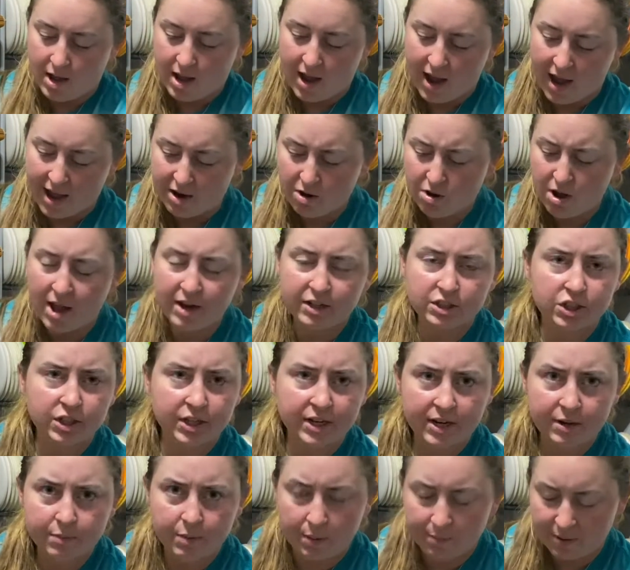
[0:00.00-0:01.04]
I don't actually
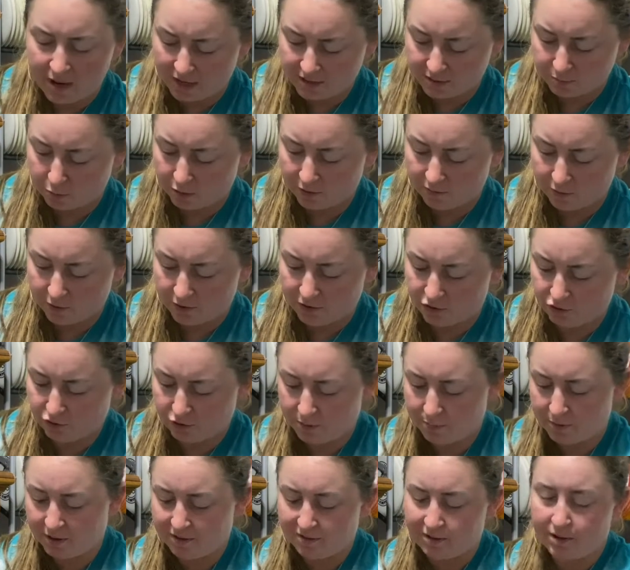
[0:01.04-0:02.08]
need my passport for this trip
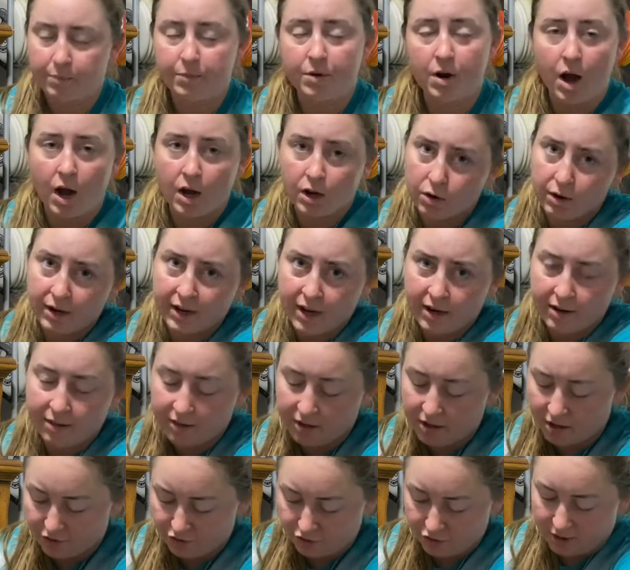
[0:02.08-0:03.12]
because I'm not going out of the
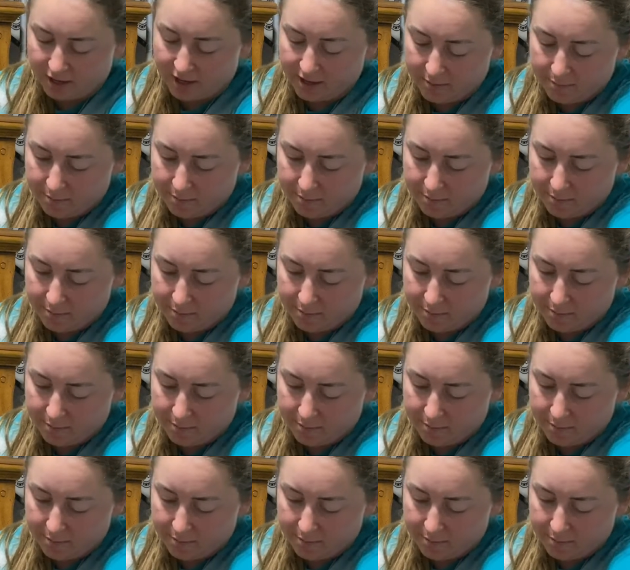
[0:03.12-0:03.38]
country,